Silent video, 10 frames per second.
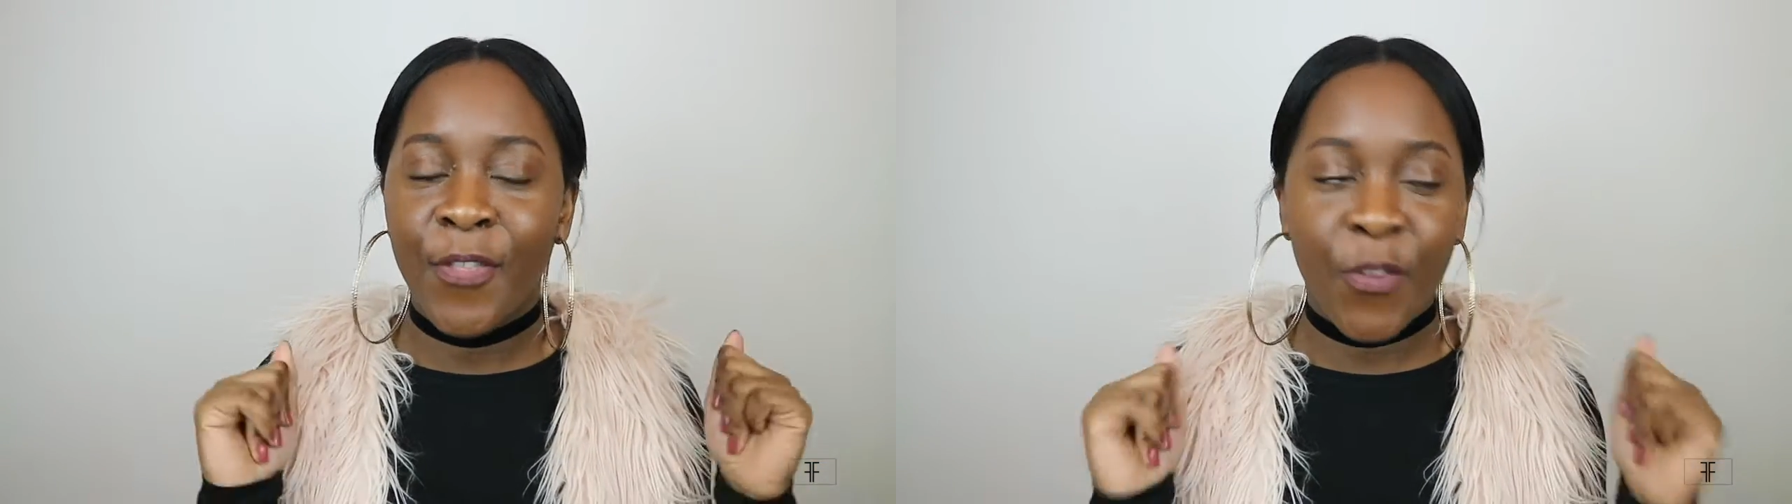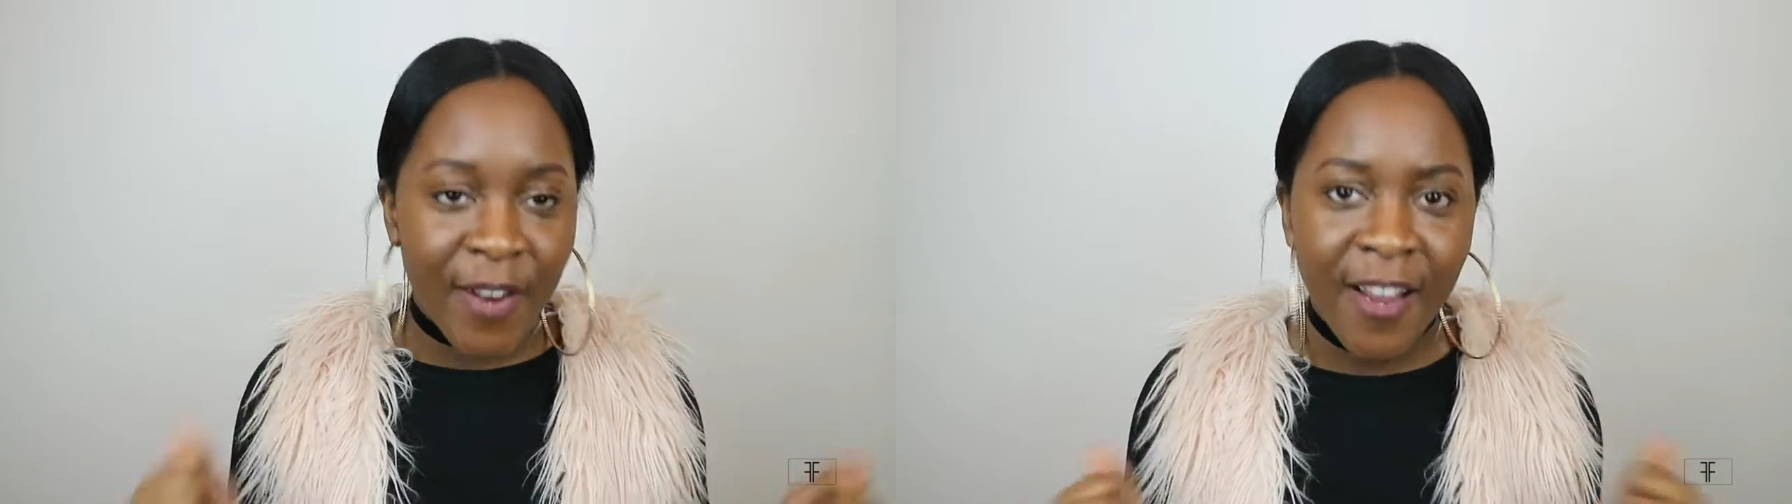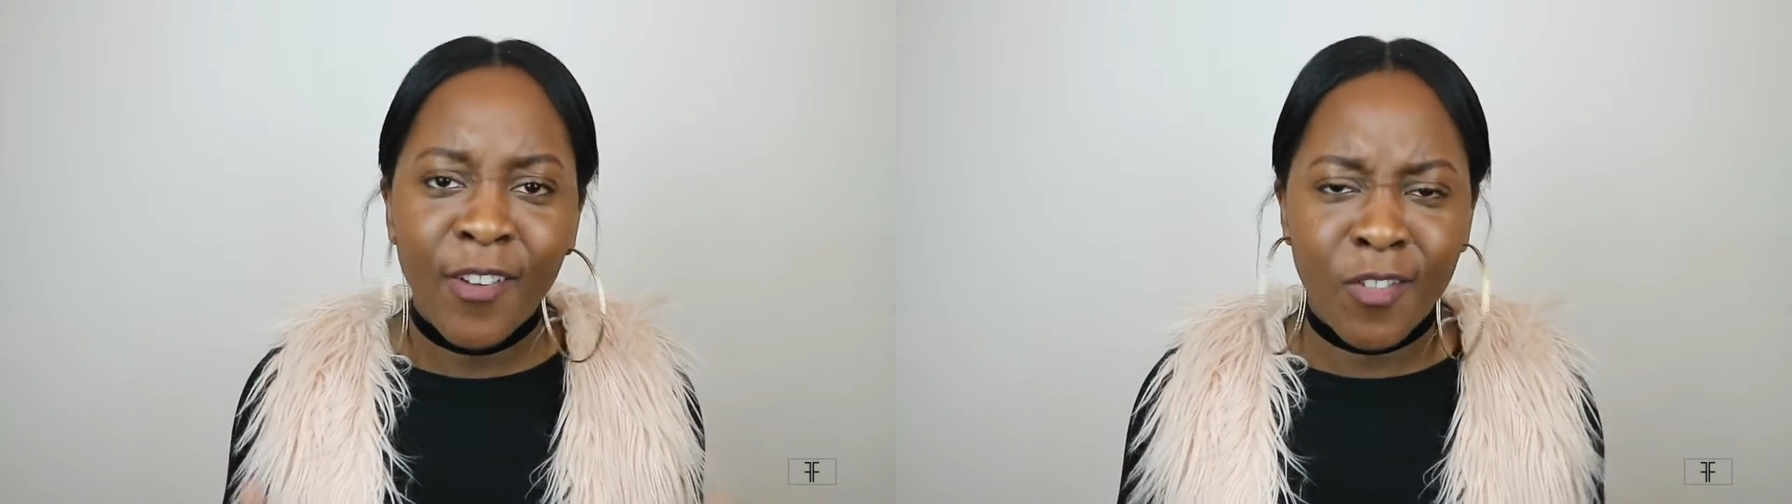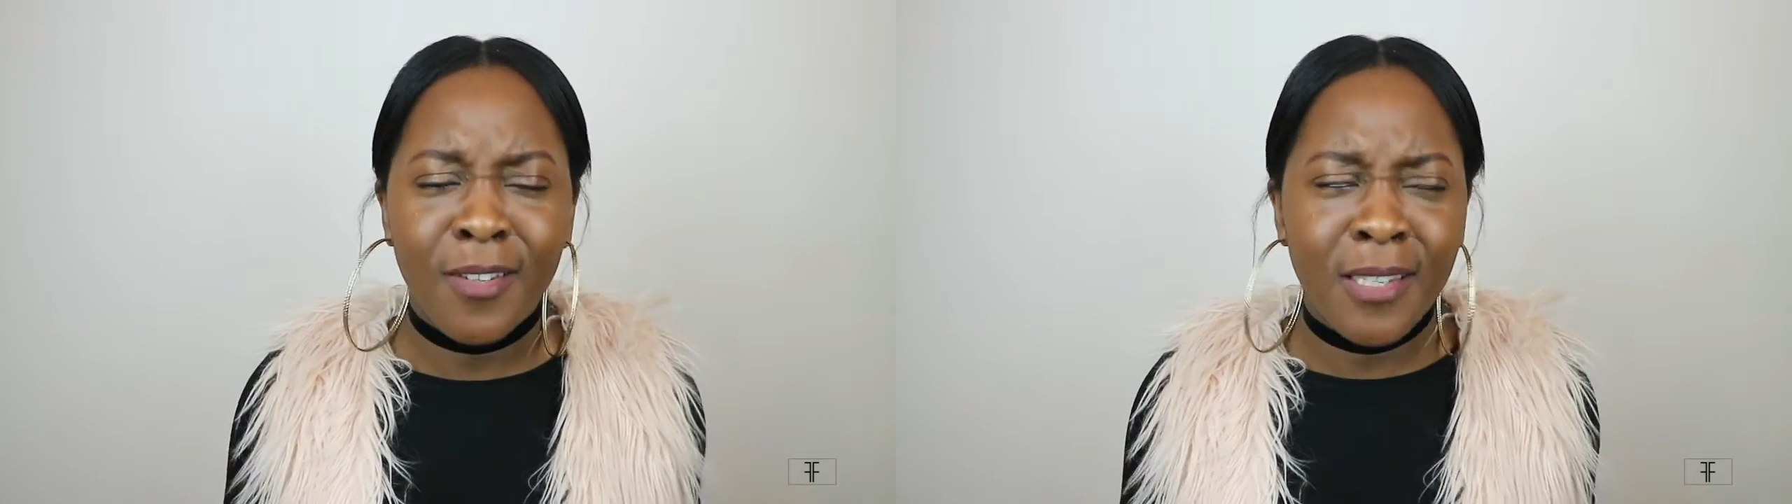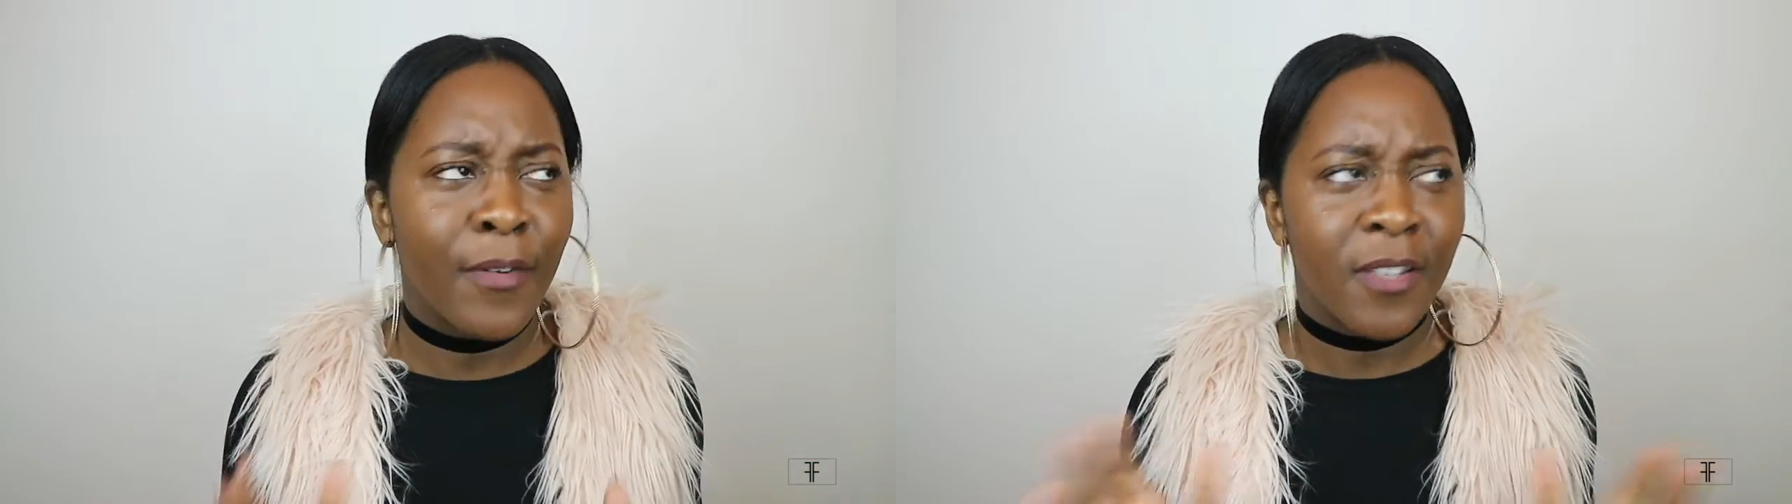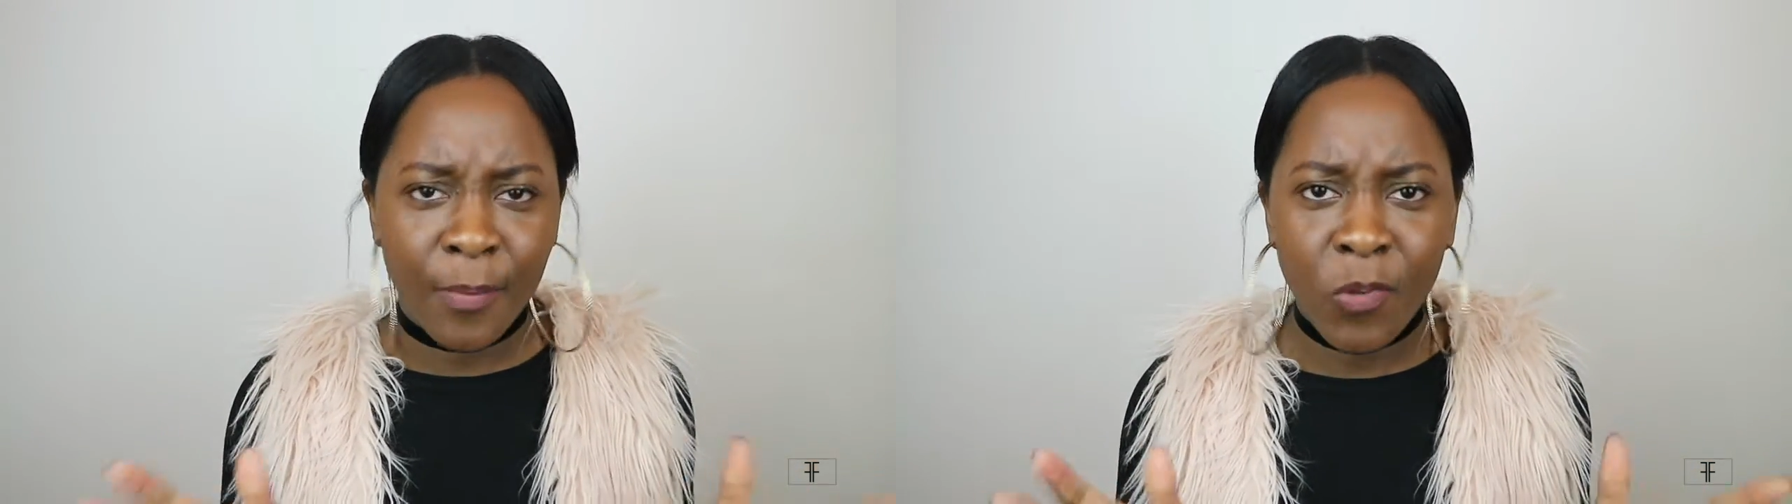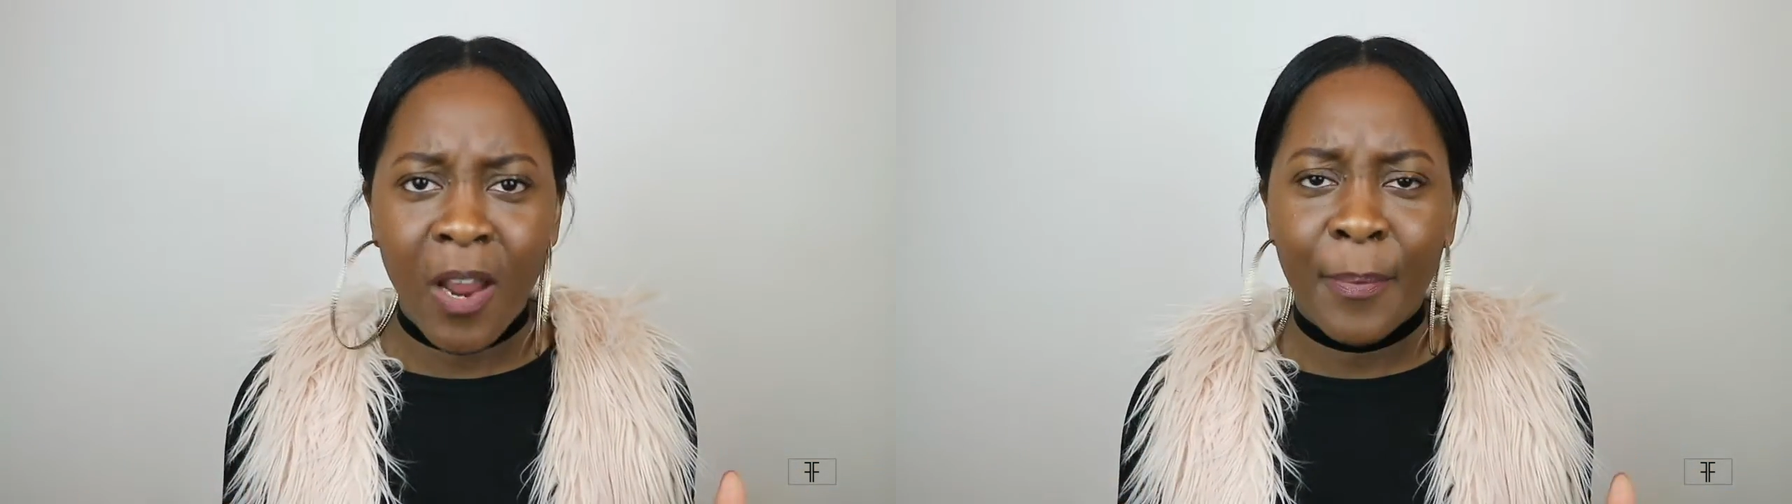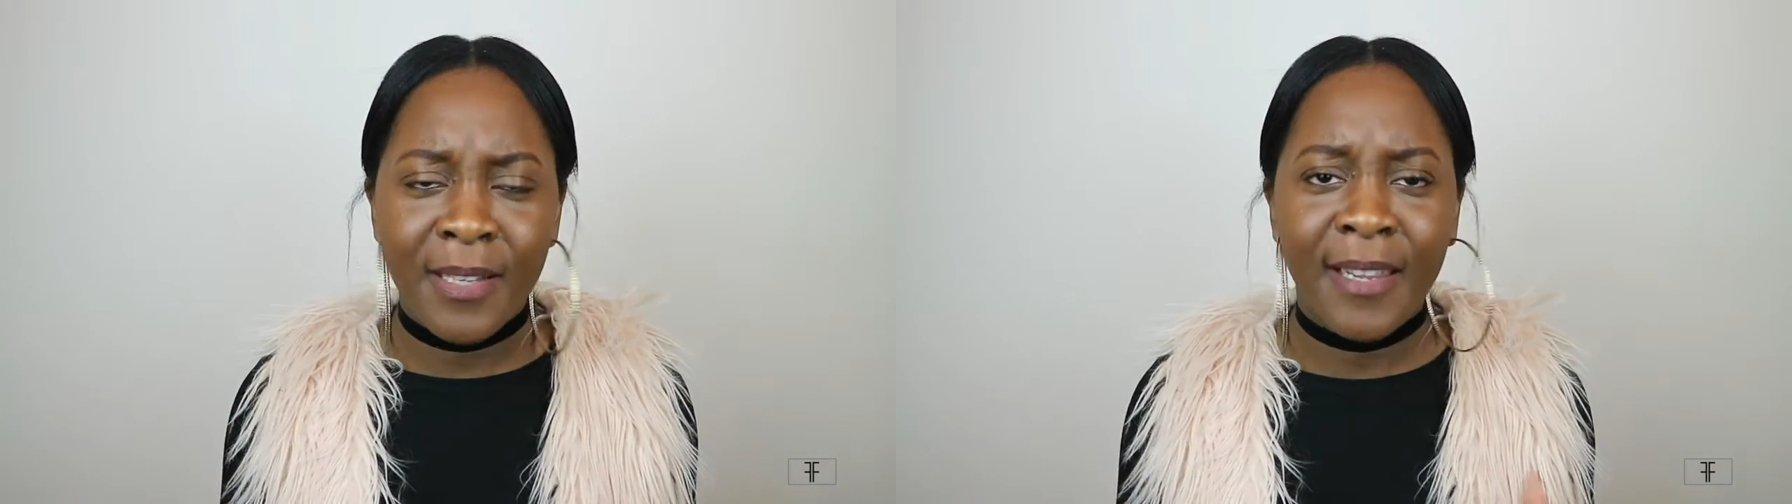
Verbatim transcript: 300 and something subscribers